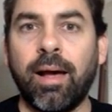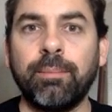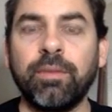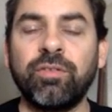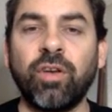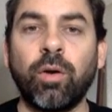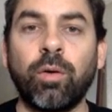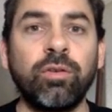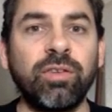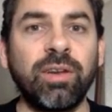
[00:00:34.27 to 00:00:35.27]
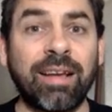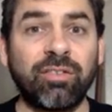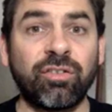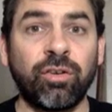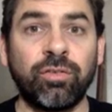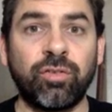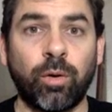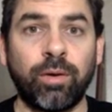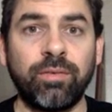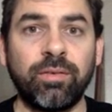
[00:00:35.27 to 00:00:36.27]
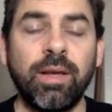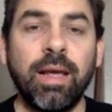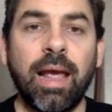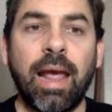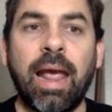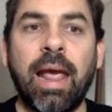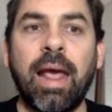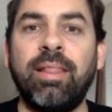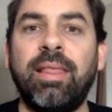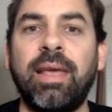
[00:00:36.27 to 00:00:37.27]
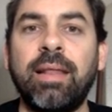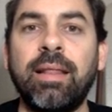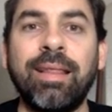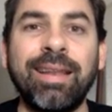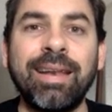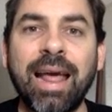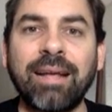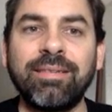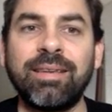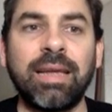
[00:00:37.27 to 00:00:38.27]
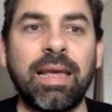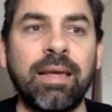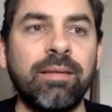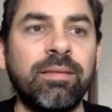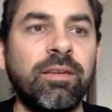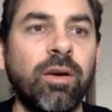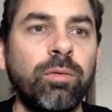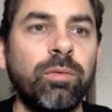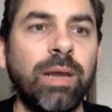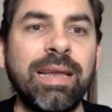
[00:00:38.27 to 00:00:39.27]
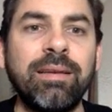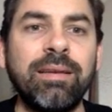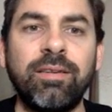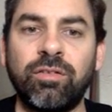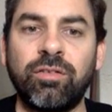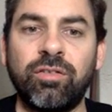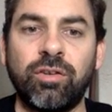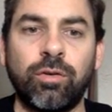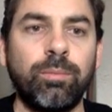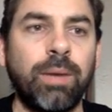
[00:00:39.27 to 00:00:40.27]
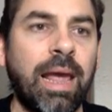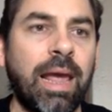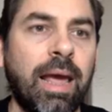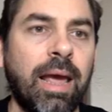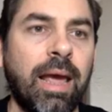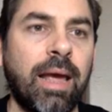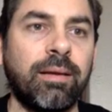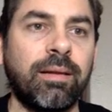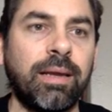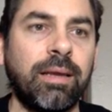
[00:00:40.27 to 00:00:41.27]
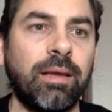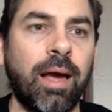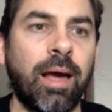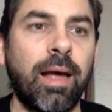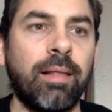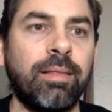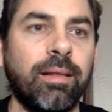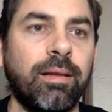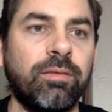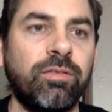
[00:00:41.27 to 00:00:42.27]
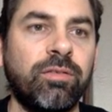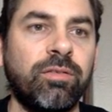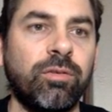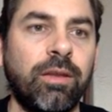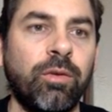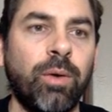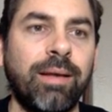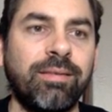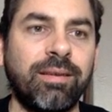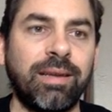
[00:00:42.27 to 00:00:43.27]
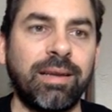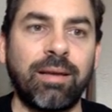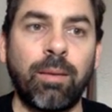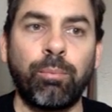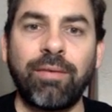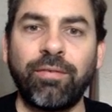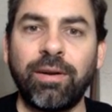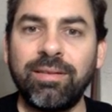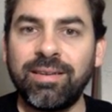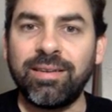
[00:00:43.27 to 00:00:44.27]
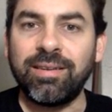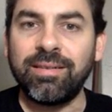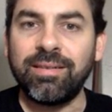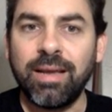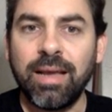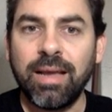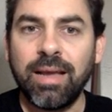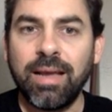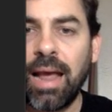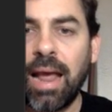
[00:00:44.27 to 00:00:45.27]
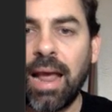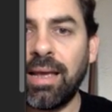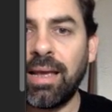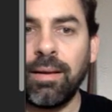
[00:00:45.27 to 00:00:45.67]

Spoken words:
So use an external source. And then the next thing is go into your Zoom and click the little zoom.us, click preferences. And then